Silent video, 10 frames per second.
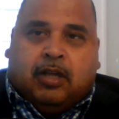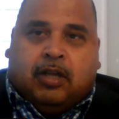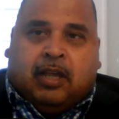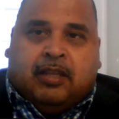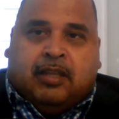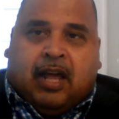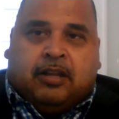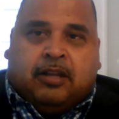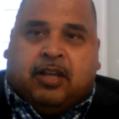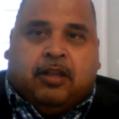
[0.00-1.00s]
in that
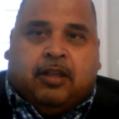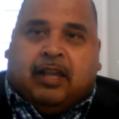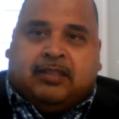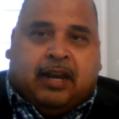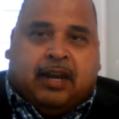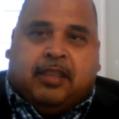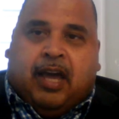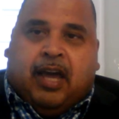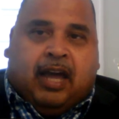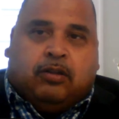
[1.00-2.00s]
on the other side of the
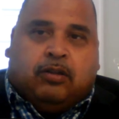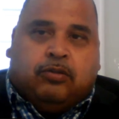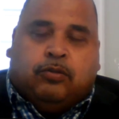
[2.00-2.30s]
aisle,